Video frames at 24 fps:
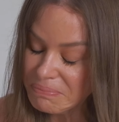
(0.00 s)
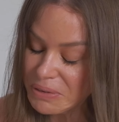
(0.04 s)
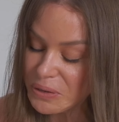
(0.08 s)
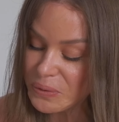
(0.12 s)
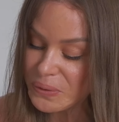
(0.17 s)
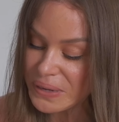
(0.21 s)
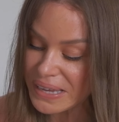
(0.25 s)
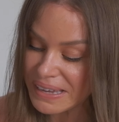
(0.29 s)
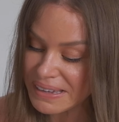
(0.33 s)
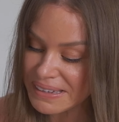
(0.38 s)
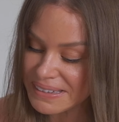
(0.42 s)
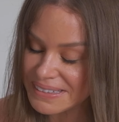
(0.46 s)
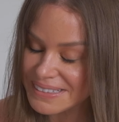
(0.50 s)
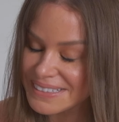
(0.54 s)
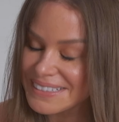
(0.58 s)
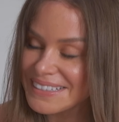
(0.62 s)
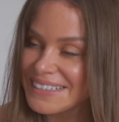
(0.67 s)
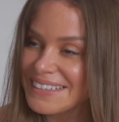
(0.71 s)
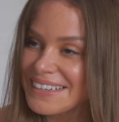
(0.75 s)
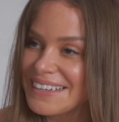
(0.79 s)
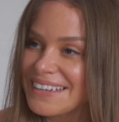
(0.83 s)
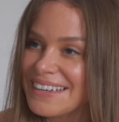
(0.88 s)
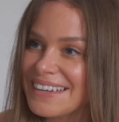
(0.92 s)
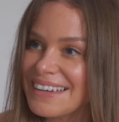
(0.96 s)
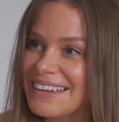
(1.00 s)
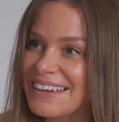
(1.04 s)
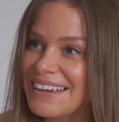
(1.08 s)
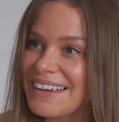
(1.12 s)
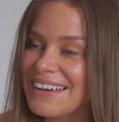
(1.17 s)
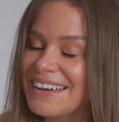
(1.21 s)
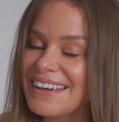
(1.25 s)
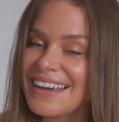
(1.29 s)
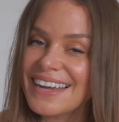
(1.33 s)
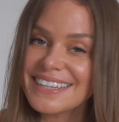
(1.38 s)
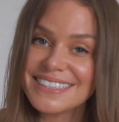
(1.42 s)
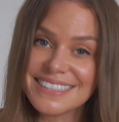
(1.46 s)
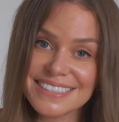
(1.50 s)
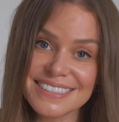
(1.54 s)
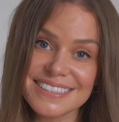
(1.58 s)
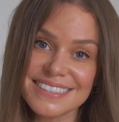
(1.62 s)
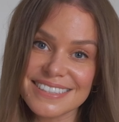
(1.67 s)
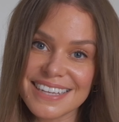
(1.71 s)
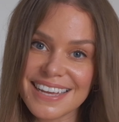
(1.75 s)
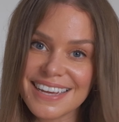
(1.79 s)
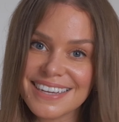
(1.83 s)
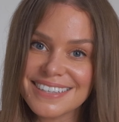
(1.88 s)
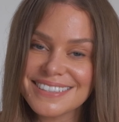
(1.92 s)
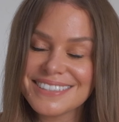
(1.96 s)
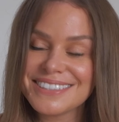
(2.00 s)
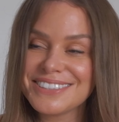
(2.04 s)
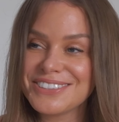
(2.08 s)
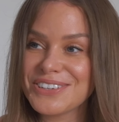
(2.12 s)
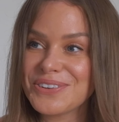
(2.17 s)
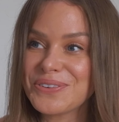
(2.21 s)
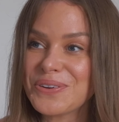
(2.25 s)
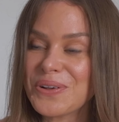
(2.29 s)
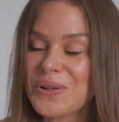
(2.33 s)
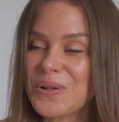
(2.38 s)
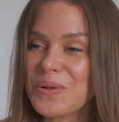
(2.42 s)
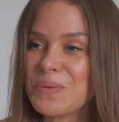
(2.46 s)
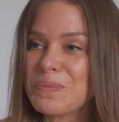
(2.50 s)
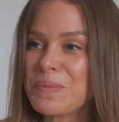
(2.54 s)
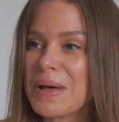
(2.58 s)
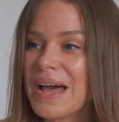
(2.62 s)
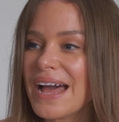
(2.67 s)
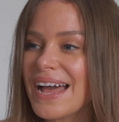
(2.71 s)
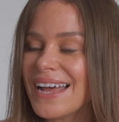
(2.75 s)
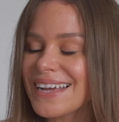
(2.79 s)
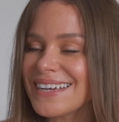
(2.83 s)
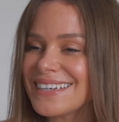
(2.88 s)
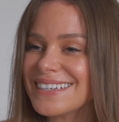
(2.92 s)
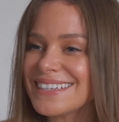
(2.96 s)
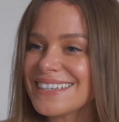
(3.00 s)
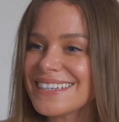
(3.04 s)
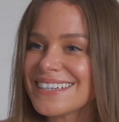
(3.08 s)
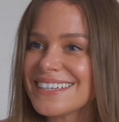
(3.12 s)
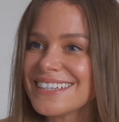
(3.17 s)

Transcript: Okay, uh, I did say don't hold back.